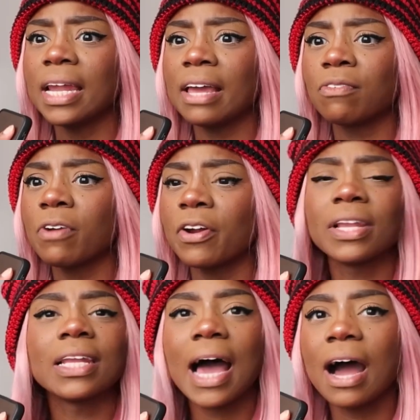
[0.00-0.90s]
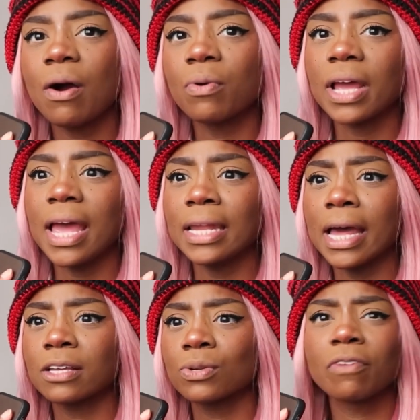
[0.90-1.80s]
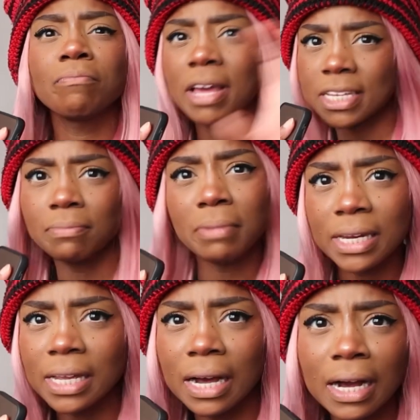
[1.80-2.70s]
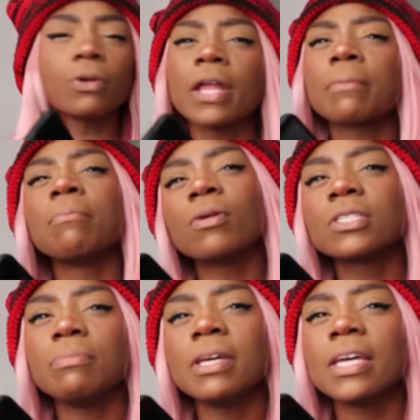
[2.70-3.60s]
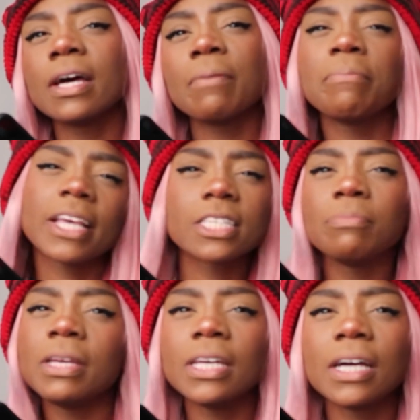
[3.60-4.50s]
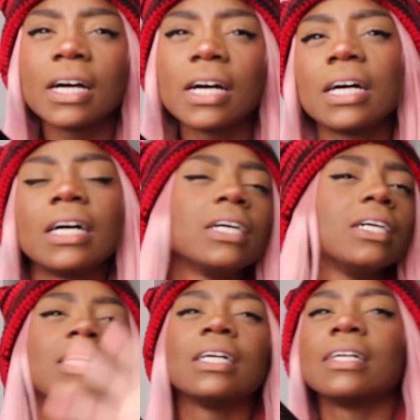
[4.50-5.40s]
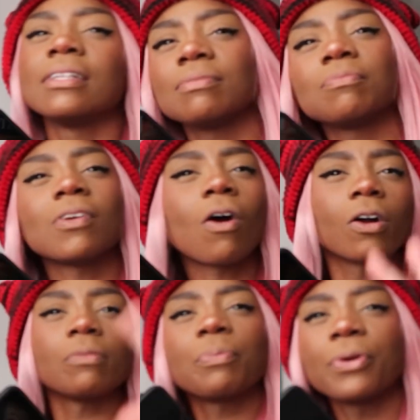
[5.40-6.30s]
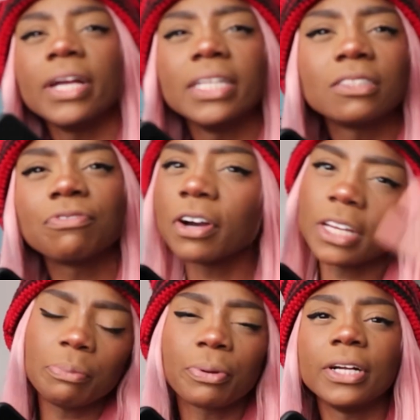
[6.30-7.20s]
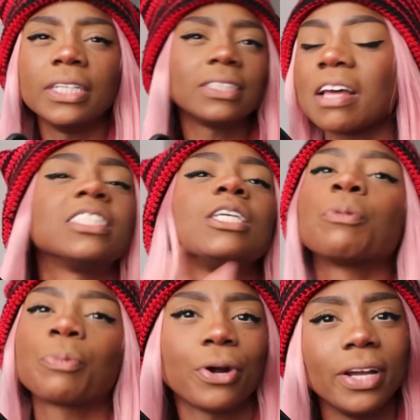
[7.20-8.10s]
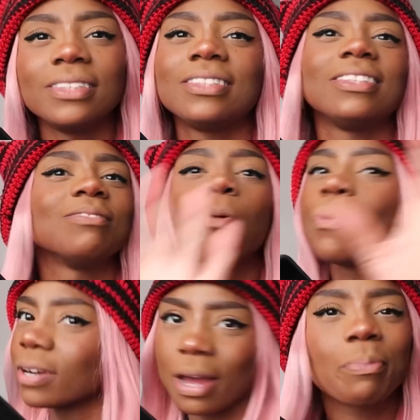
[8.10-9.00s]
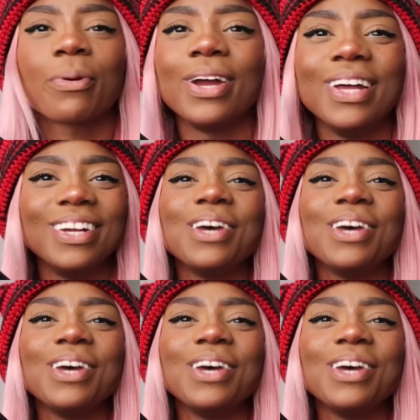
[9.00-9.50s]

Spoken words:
like very loud and like sort of mixed media. So like multimedia, mixed media, art prints, funky prints, a zebra print, polka dot print.